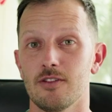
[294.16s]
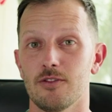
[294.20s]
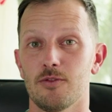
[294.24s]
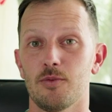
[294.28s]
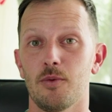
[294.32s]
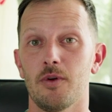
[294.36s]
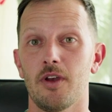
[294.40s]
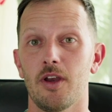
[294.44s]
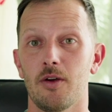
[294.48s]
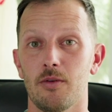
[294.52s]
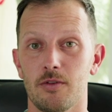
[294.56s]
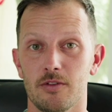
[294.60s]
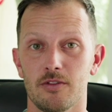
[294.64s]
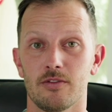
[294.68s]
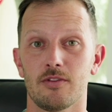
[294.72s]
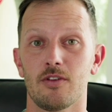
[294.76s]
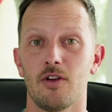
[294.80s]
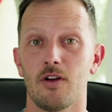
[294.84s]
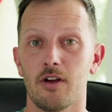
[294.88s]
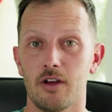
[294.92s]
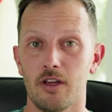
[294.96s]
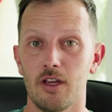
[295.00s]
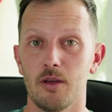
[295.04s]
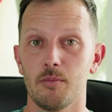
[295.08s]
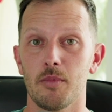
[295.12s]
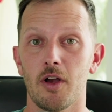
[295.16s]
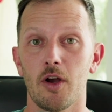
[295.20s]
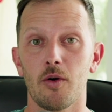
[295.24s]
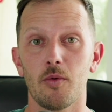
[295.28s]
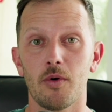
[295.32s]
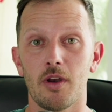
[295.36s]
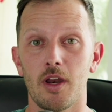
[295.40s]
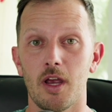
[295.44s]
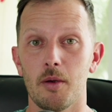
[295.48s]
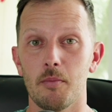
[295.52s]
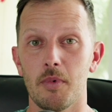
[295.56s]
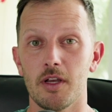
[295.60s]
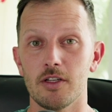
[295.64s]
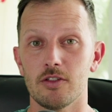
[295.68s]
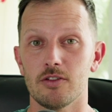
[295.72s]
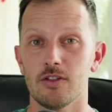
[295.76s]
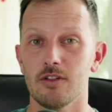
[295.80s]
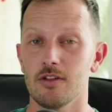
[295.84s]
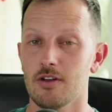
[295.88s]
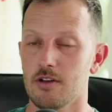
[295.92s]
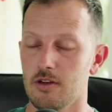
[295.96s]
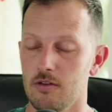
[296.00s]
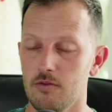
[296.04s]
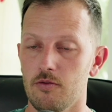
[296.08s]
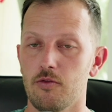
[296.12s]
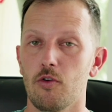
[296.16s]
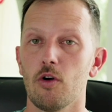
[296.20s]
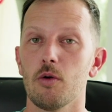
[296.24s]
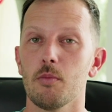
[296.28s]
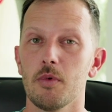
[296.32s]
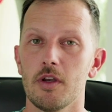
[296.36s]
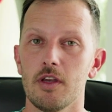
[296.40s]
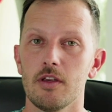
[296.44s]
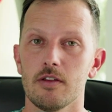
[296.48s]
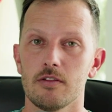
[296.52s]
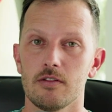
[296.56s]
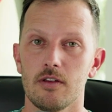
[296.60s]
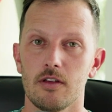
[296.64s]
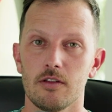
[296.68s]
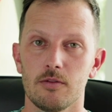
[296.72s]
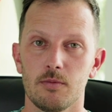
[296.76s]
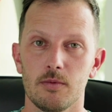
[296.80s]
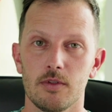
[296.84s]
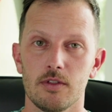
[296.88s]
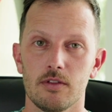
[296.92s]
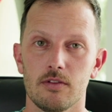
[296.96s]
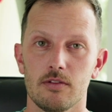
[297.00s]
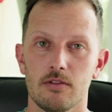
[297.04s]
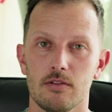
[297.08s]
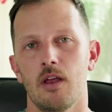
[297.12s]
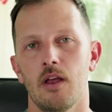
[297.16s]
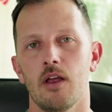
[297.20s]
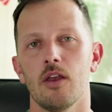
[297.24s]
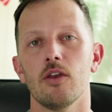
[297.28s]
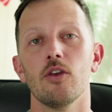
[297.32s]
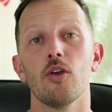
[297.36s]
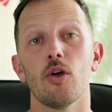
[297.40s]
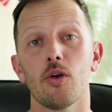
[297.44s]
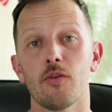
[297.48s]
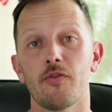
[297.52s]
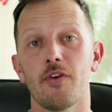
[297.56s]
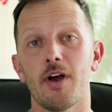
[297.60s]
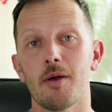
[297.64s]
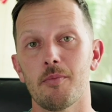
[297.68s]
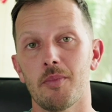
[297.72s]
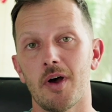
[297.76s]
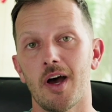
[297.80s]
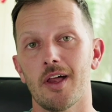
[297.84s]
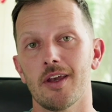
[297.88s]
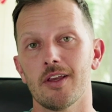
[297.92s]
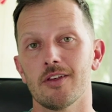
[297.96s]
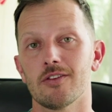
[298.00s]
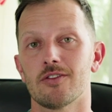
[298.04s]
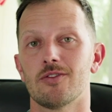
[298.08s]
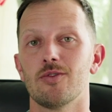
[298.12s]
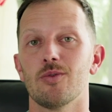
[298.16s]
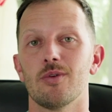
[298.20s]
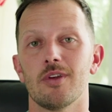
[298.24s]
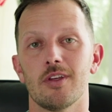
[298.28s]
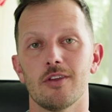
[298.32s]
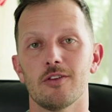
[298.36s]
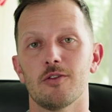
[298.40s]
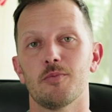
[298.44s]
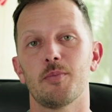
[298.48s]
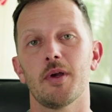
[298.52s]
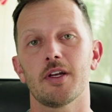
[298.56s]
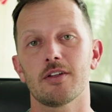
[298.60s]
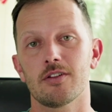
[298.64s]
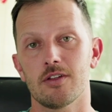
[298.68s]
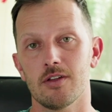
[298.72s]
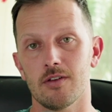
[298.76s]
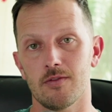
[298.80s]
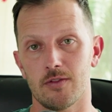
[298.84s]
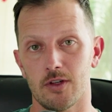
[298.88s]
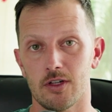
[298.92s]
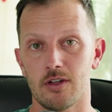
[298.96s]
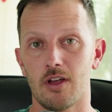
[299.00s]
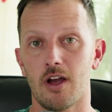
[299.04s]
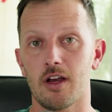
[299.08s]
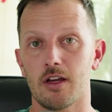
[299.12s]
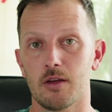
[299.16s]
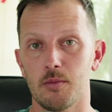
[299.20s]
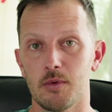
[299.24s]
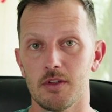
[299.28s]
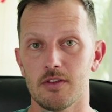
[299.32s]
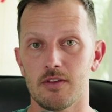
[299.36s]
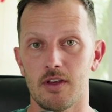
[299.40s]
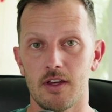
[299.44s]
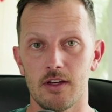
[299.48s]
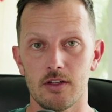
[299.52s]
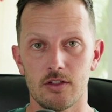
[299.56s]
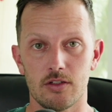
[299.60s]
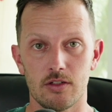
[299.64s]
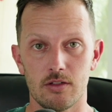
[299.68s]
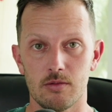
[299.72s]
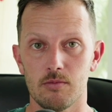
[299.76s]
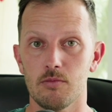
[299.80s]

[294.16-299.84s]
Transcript: what I was talking about when I mentioned conformity assessments. Notified bodies do an inspection of your documentation